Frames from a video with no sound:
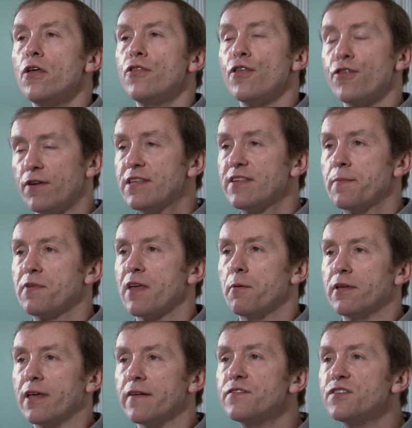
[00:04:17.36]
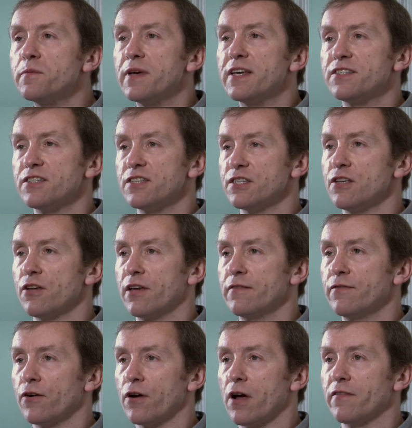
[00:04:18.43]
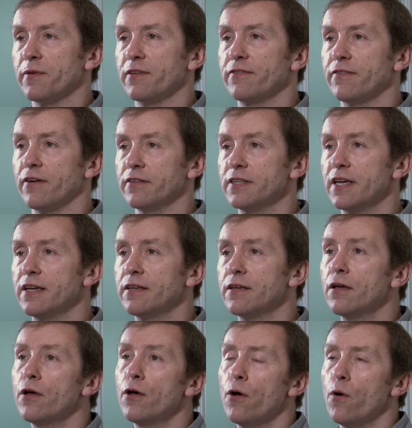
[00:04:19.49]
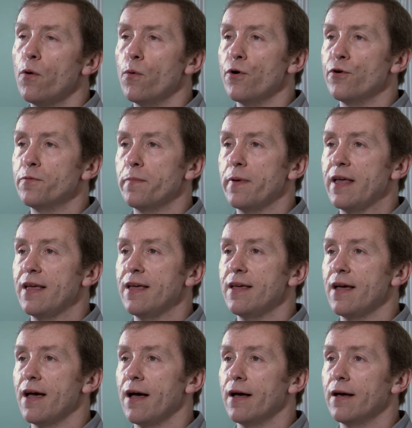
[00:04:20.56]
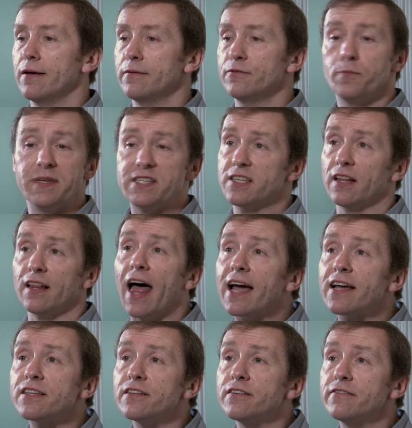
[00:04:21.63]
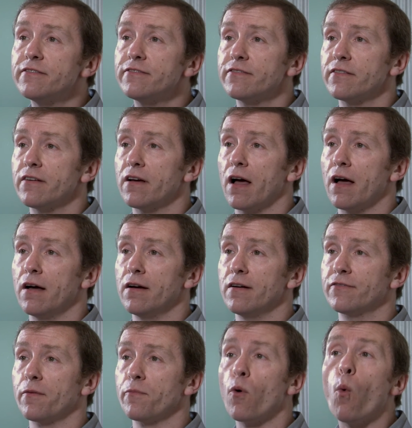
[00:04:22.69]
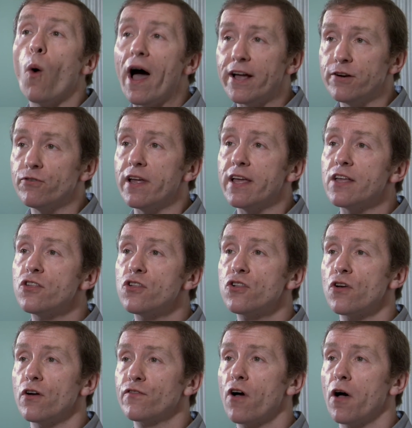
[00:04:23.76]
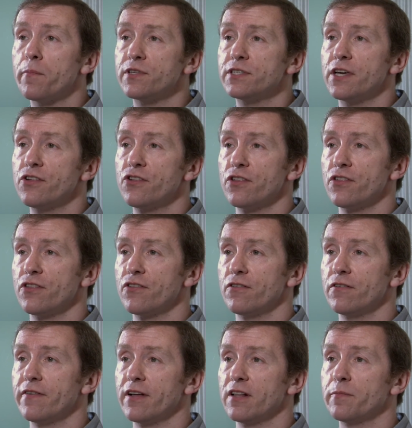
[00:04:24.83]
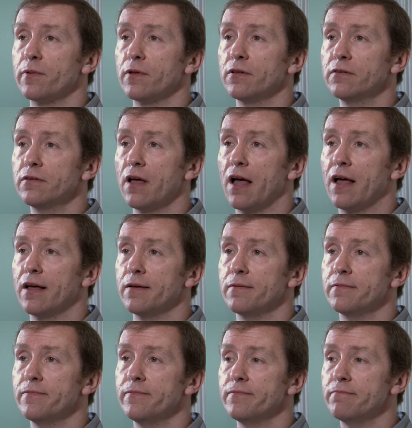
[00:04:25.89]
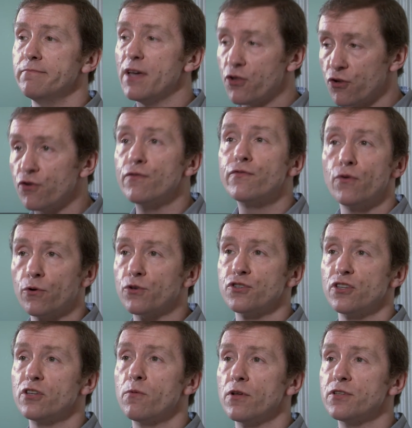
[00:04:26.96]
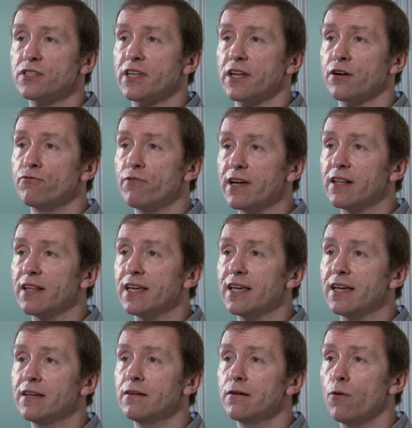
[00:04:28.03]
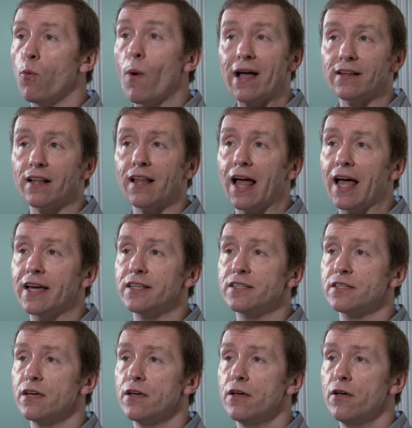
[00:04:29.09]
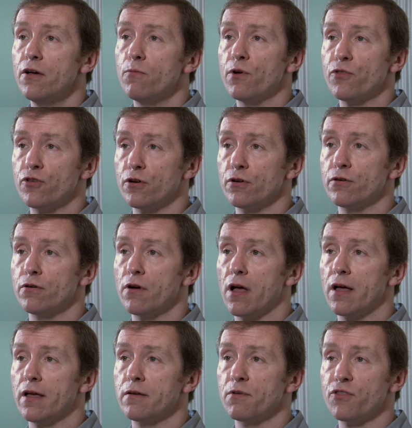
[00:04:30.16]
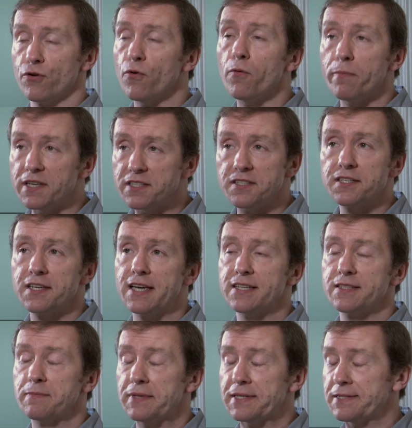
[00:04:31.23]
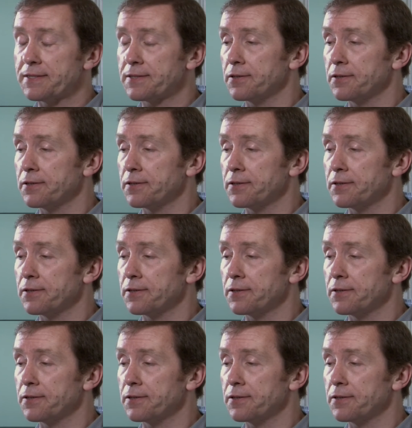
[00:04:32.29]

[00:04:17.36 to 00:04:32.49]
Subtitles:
The three tips I would give to businesses looking for government funding would be to be selective from the wide range of competitions that are available. Make sure you focus on the ones that are really well aligned with your own business case and business